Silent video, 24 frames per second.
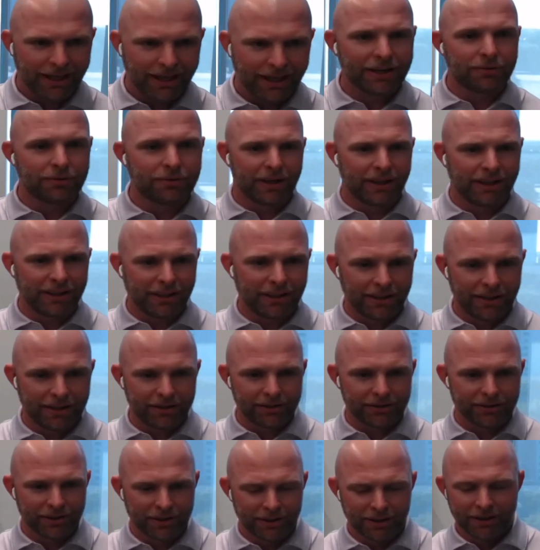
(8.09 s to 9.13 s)
And
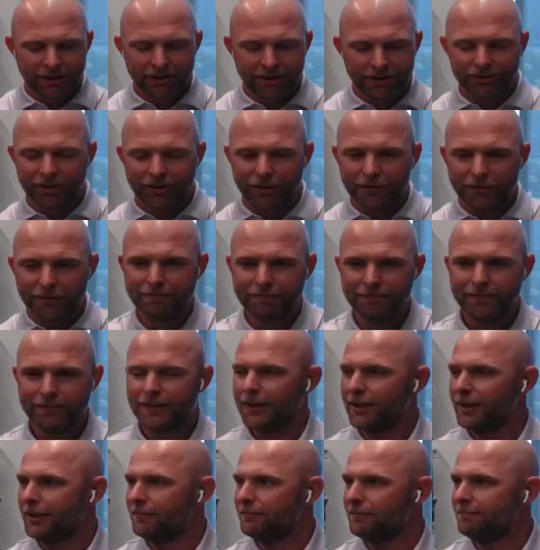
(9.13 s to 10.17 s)
regulators. So
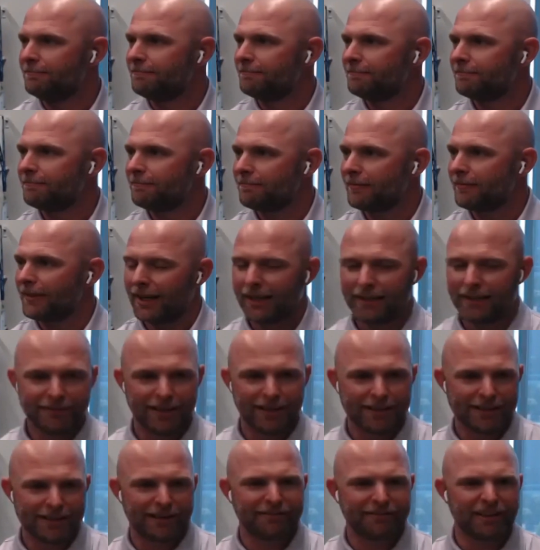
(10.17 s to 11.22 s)

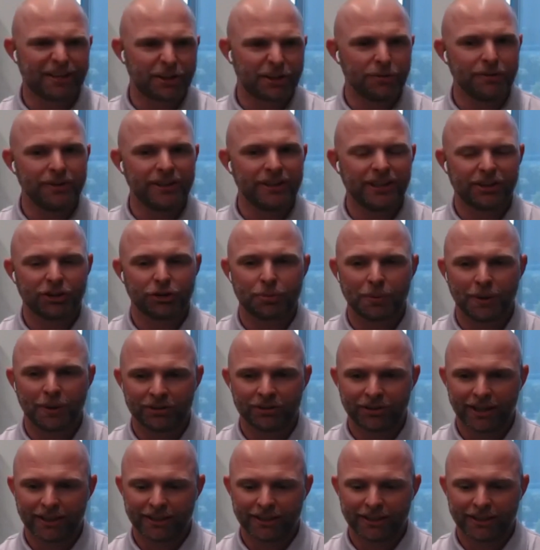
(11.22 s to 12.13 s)
I've got a unique experience.